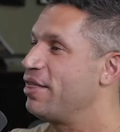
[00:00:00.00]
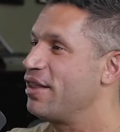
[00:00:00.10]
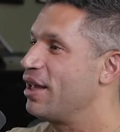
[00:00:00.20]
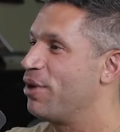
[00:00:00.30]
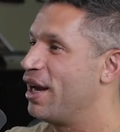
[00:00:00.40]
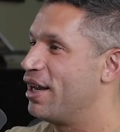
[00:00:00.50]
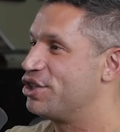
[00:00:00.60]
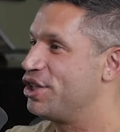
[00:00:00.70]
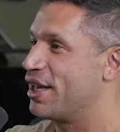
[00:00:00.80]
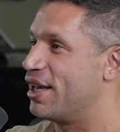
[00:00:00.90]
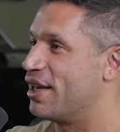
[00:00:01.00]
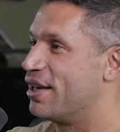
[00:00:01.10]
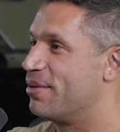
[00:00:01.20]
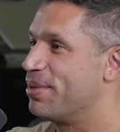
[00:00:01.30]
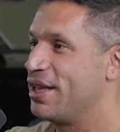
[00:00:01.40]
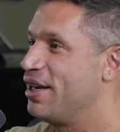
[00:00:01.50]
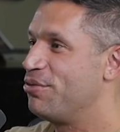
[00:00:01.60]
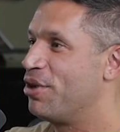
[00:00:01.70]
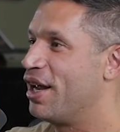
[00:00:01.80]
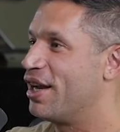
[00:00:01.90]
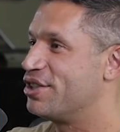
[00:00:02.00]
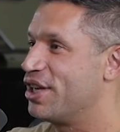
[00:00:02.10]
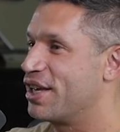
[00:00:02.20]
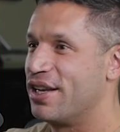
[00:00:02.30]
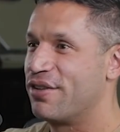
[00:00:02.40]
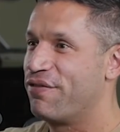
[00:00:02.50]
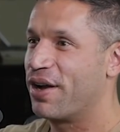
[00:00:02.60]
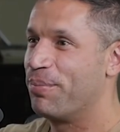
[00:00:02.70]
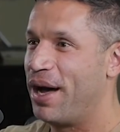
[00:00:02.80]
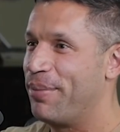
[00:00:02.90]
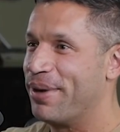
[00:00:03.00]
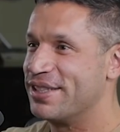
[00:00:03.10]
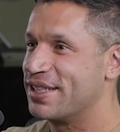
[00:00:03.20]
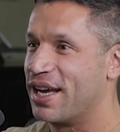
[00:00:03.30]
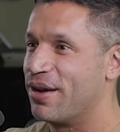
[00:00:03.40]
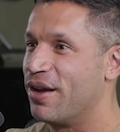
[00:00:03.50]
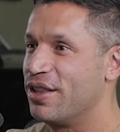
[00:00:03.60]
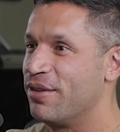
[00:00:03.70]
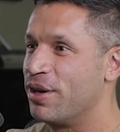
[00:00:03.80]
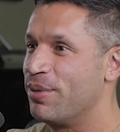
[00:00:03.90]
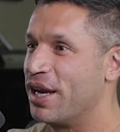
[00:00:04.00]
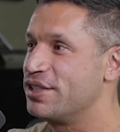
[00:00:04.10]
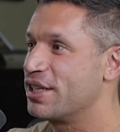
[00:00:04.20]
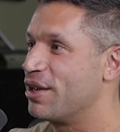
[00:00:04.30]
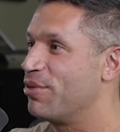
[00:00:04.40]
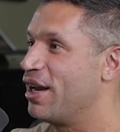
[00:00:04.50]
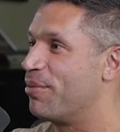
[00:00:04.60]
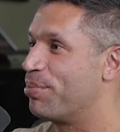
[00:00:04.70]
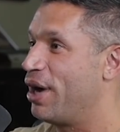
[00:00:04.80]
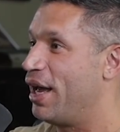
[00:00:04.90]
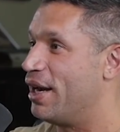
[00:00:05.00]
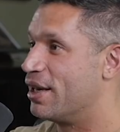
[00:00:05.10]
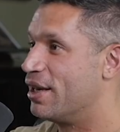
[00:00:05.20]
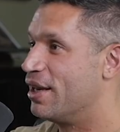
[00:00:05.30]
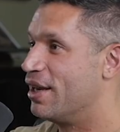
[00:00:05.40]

I thought they ran out of chicken, but they didn't run out of chicken. It's fucking Popeyes. They got an unlimited amount of chicken. Yeah. They ran out of bread.